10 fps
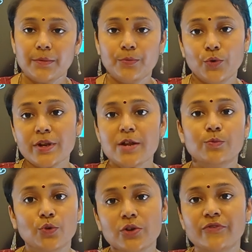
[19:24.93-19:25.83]
more and
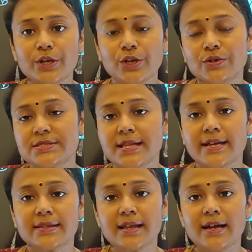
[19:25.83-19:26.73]
more videos
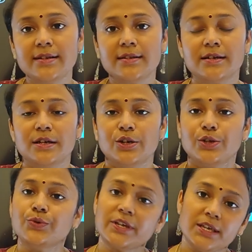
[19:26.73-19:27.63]
like that,
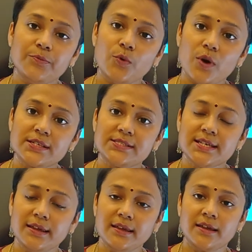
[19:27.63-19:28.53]
you keep
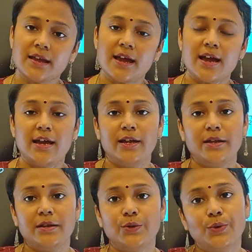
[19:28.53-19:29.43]
watching
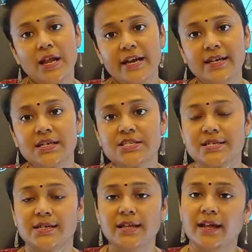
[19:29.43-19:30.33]
and do like,
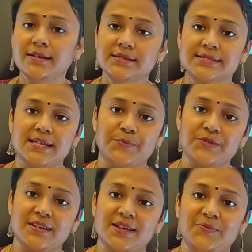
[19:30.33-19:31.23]
share and
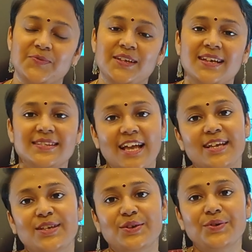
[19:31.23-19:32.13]
subscribe.
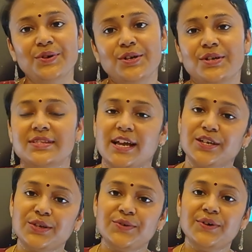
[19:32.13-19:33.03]
Thank
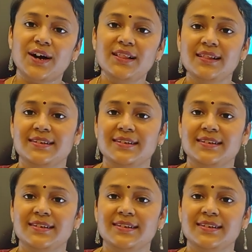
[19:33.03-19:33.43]
you all.